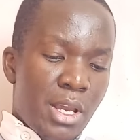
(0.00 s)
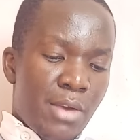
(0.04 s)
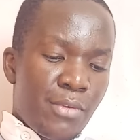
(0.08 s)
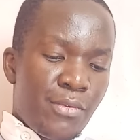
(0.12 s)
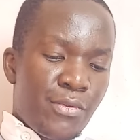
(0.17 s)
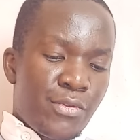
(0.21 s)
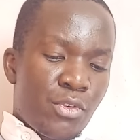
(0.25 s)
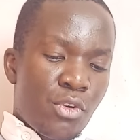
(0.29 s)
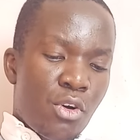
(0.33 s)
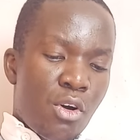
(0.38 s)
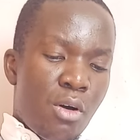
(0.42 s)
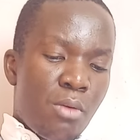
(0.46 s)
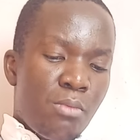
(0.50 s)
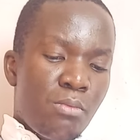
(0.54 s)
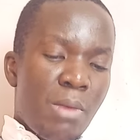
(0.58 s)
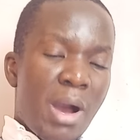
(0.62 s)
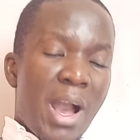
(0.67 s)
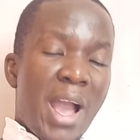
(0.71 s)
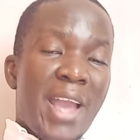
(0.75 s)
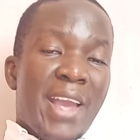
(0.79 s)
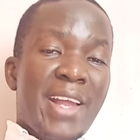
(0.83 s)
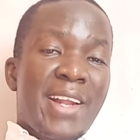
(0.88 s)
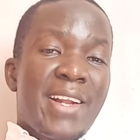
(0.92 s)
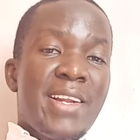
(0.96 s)
from
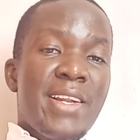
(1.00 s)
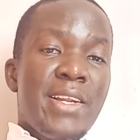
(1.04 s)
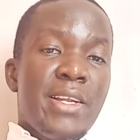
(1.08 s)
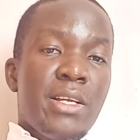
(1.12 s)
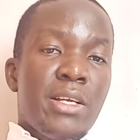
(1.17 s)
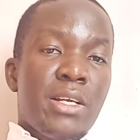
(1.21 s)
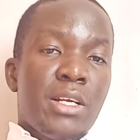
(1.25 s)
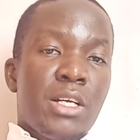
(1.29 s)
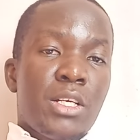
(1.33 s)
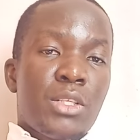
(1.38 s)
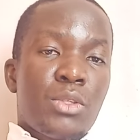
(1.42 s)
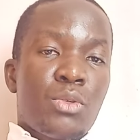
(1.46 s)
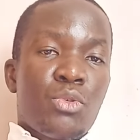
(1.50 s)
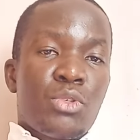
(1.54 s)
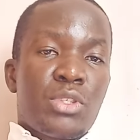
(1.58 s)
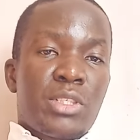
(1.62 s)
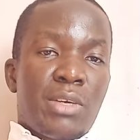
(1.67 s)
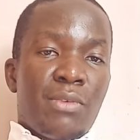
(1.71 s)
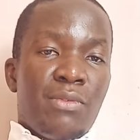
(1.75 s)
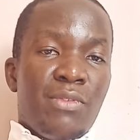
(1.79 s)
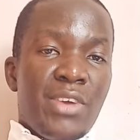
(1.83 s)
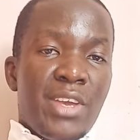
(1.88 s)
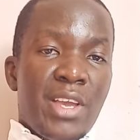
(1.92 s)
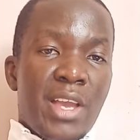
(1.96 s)
mild to
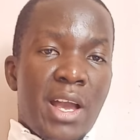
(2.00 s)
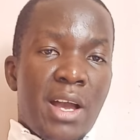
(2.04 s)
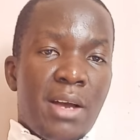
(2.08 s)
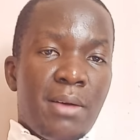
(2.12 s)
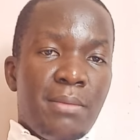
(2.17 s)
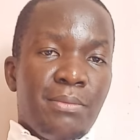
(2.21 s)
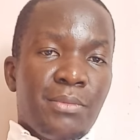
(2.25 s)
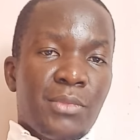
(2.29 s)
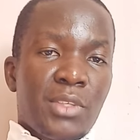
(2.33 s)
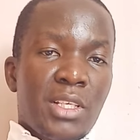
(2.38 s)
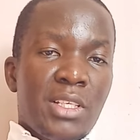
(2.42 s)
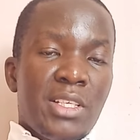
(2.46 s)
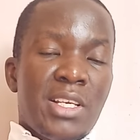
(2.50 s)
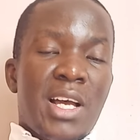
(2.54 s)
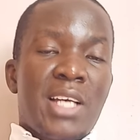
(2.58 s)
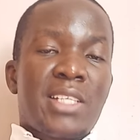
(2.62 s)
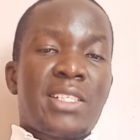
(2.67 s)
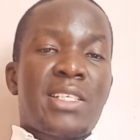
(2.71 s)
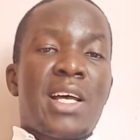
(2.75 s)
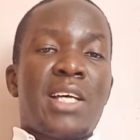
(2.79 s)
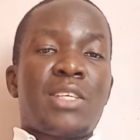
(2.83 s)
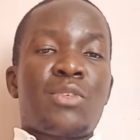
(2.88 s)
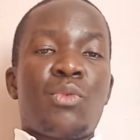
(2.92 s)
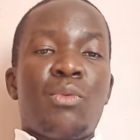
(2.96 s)
severe,
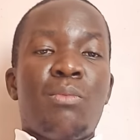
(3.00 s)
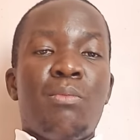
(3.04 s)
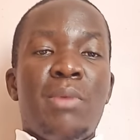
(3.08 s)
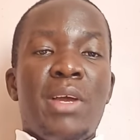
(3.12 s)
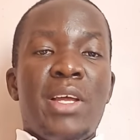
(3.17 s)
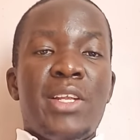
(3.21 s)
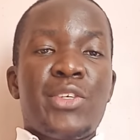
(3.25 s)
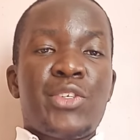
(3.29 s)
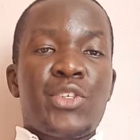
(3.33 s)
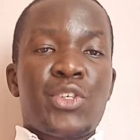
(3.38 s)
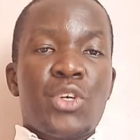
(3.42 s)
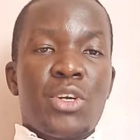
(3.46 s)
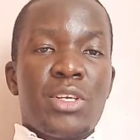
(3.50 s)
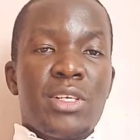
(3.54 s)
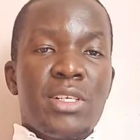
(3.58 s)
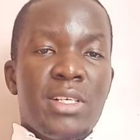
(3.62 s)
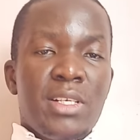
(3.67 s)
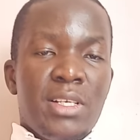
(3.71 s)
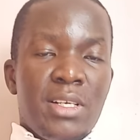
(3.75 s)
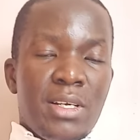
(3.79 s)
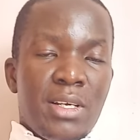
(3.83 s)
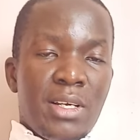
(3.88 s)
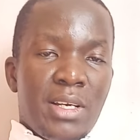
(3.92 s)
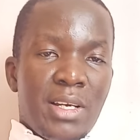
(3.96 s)
just as we mentioned
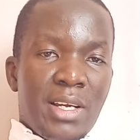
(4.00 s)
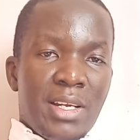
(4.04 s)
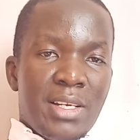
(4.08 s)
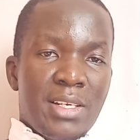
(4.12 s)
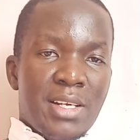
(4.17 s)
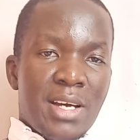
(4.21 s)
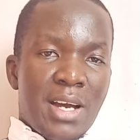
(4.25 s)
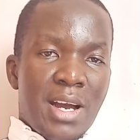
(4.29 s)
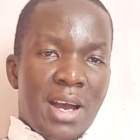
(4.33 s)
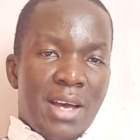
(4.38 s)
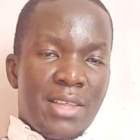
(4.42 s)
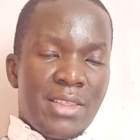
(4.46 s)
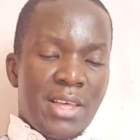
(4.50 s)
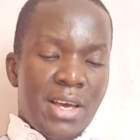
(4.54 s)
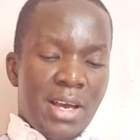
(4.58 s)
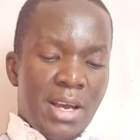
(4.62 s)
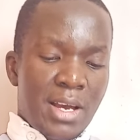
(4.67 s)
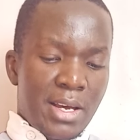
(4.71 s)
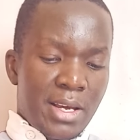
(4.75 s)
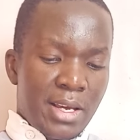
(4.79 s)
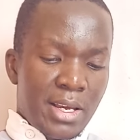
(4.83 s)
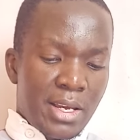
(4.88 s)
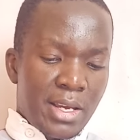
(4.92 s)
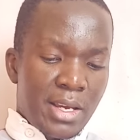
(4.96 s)
in
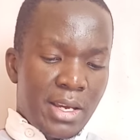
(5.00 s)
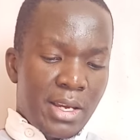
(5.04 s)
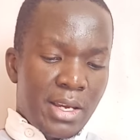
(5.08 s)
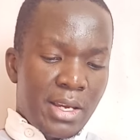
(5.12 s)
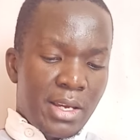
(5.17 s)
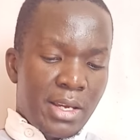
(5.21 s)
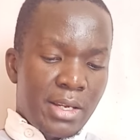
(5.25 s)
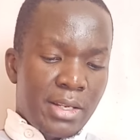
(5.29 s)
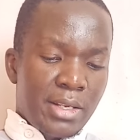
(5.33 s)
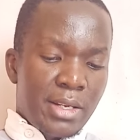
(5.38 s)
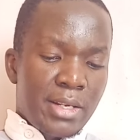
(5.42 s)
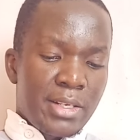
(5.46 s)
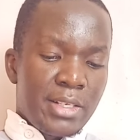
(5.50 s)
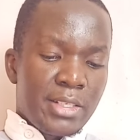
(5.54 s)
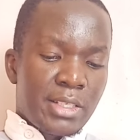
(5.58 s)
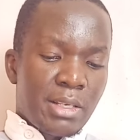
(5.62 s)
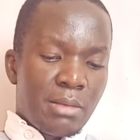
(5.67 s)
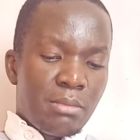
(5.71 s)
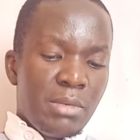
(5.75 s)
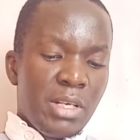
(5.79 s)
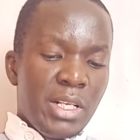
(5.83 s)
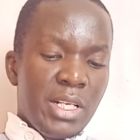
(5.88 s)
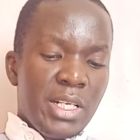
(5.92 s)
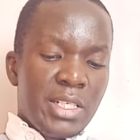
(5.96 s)
other
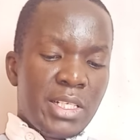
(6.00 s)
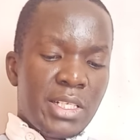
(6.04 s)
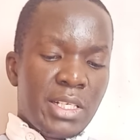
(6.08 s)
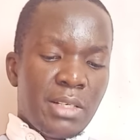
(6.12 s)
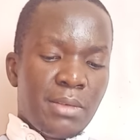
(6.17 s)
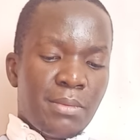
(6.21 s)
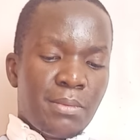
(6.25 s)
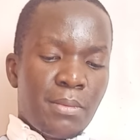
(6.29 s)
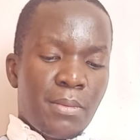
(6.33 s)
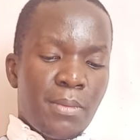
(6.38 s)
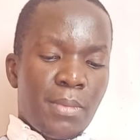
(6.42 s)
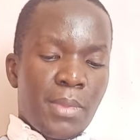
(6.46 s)
disability,